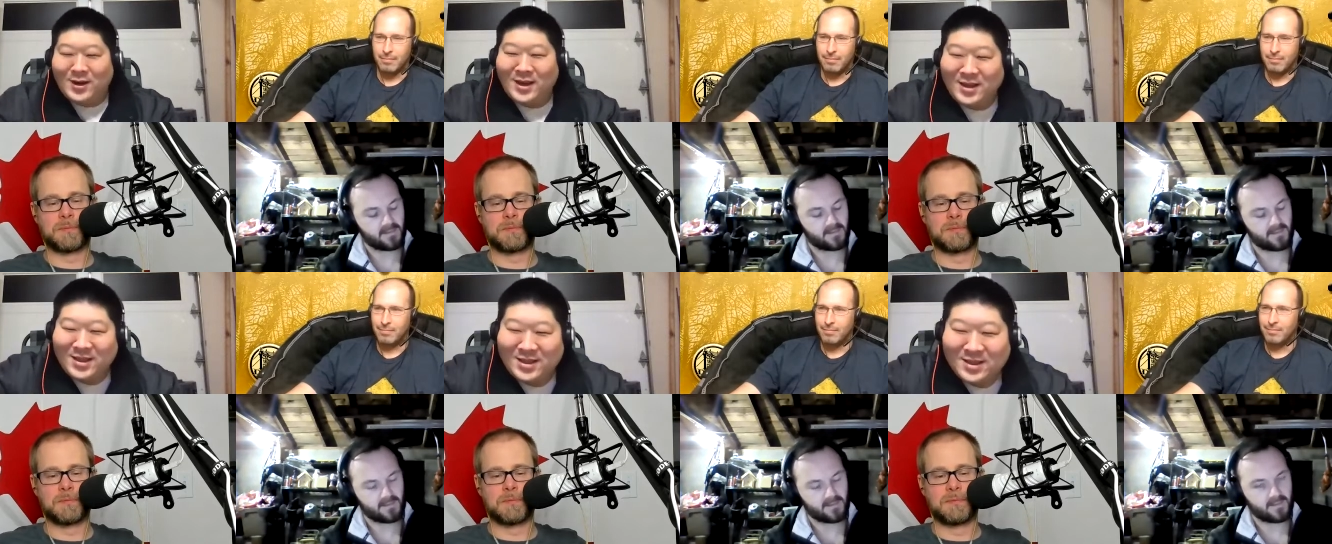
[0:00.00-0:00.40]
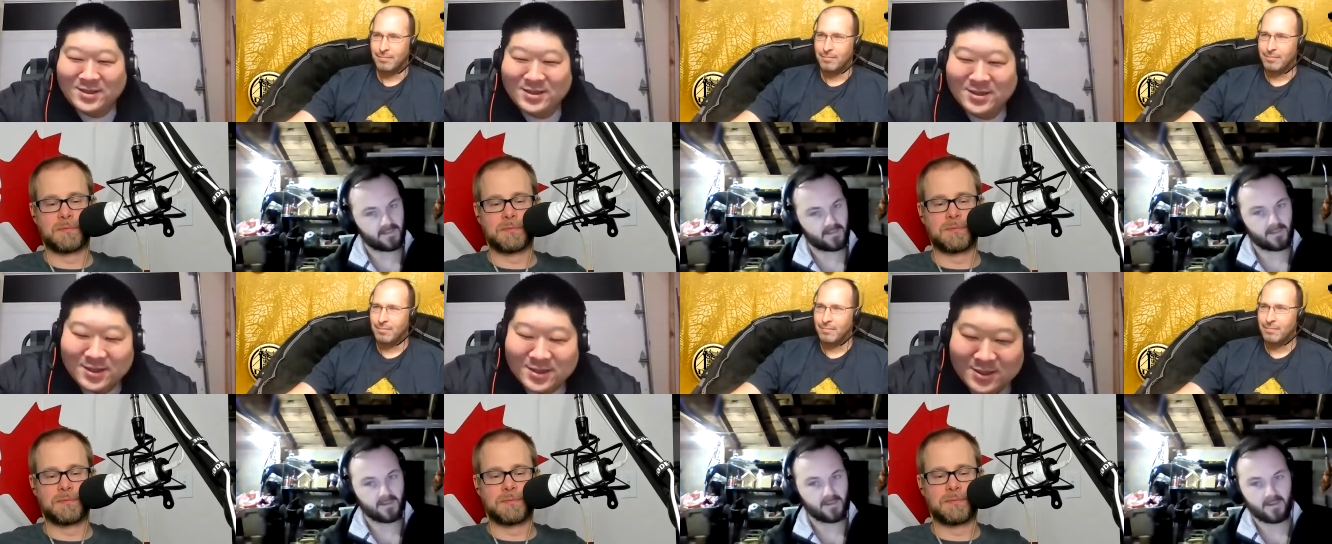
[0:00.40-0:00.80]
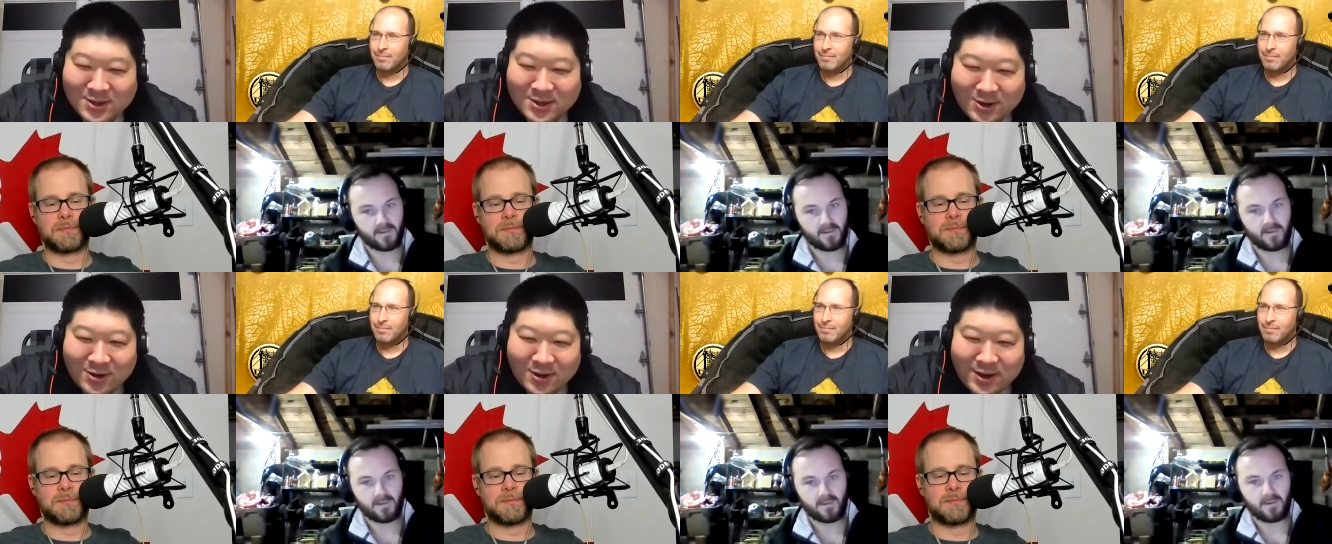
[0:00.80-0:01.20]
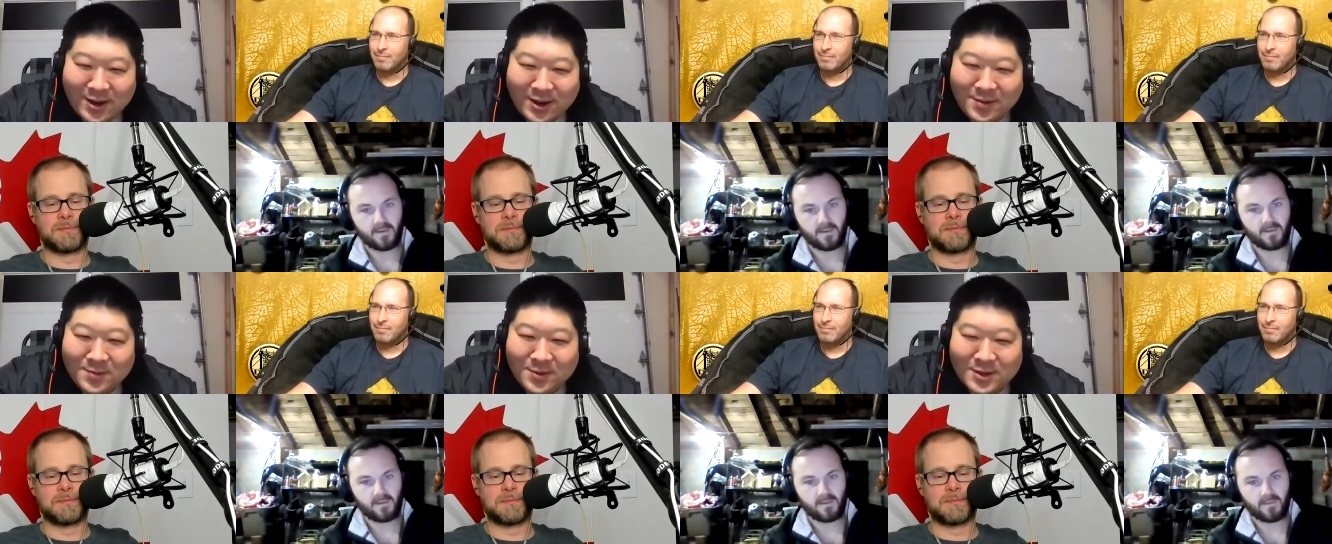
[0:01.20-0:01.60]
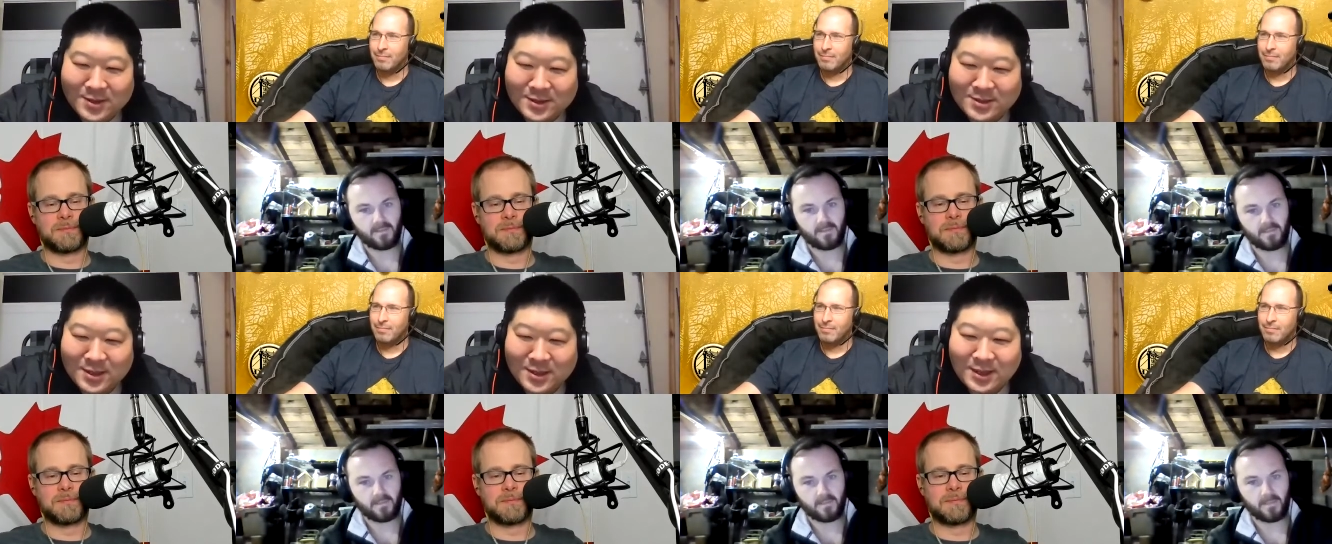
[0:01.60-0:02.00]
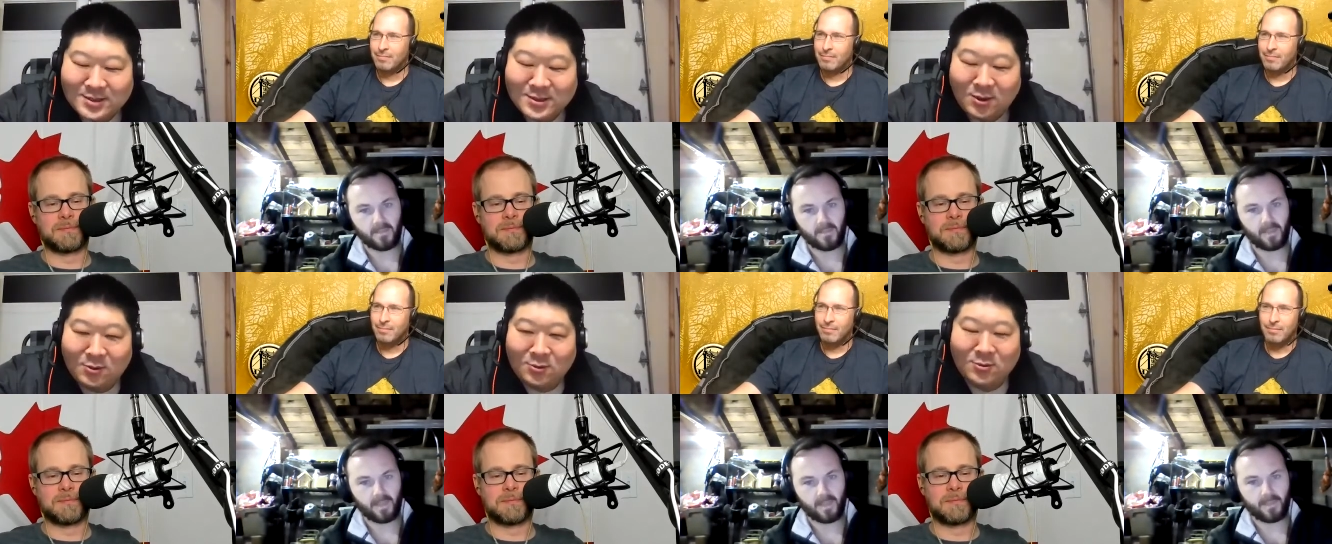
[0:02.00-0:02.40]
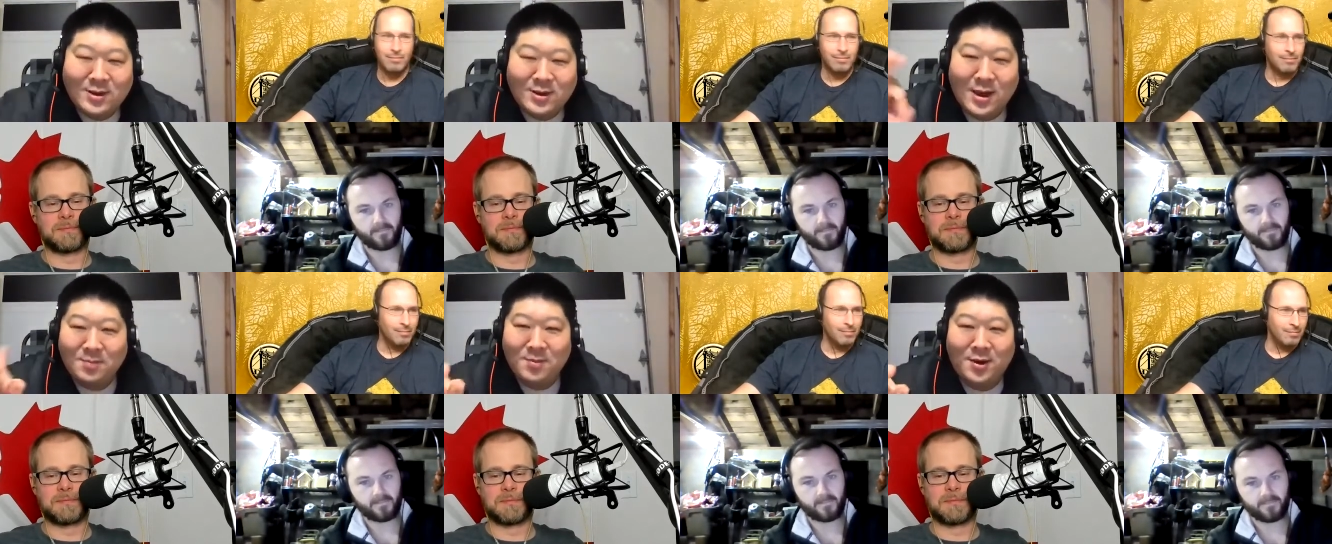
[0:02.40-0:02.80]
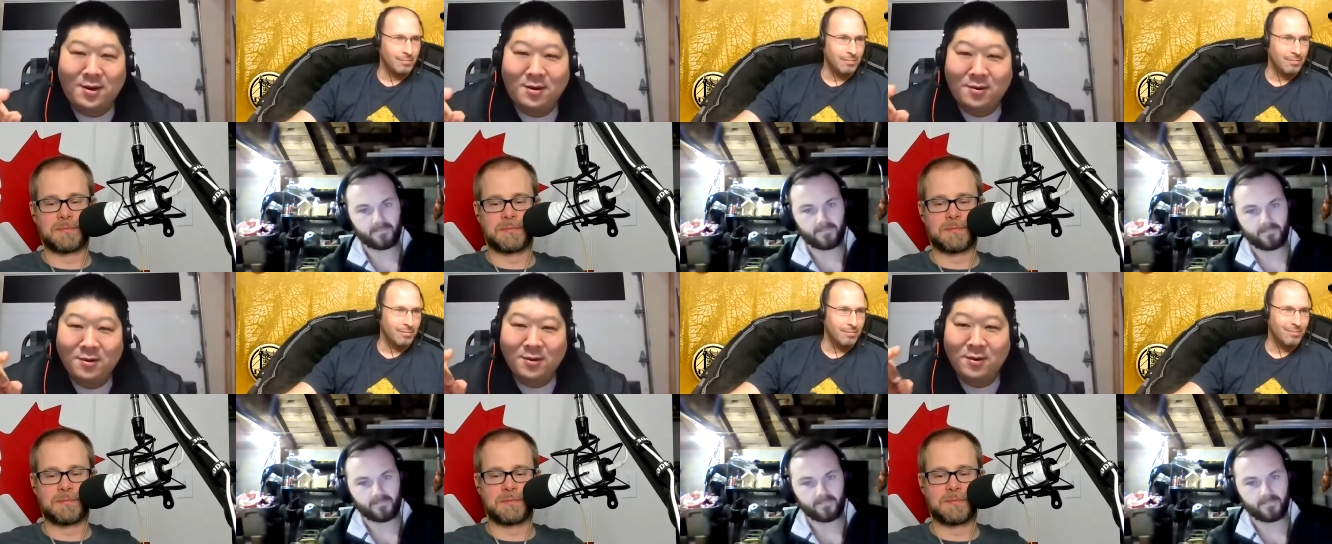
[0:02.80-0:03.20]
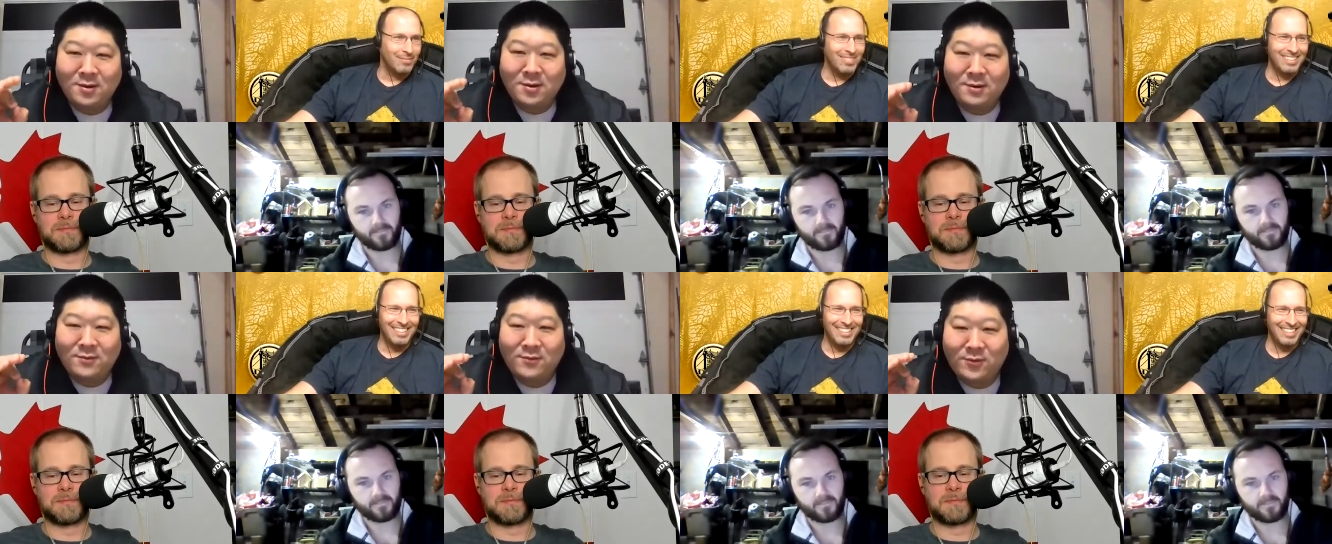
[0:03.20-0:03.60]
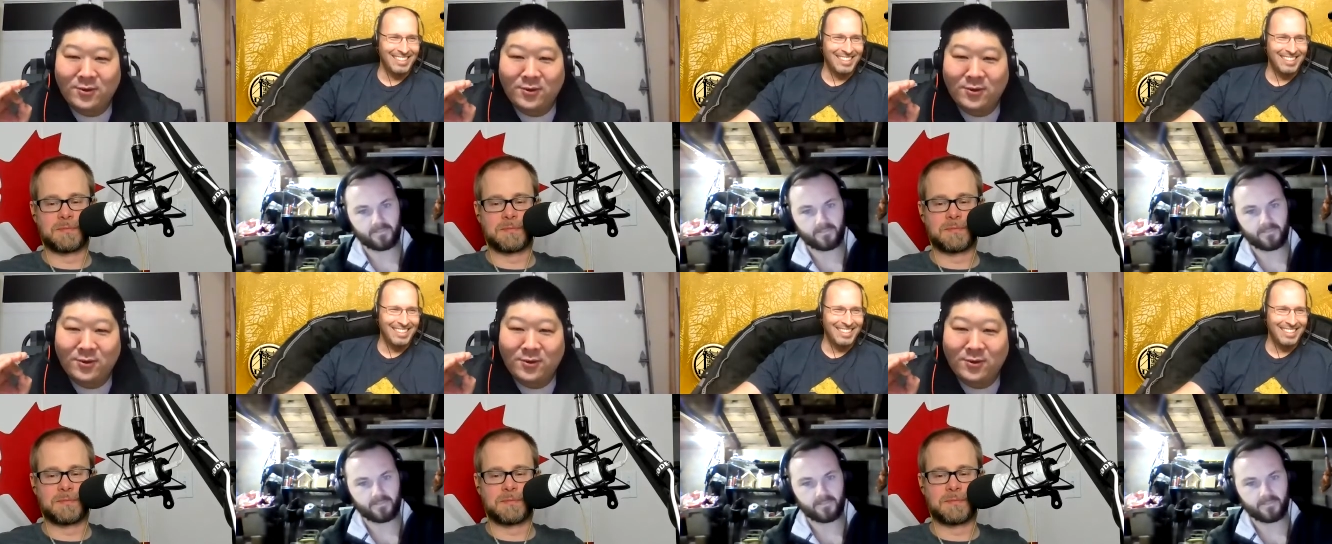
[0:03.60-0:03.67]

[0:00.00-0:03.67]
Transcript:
Speaker 1: way, this the cigar name is a total nightmare for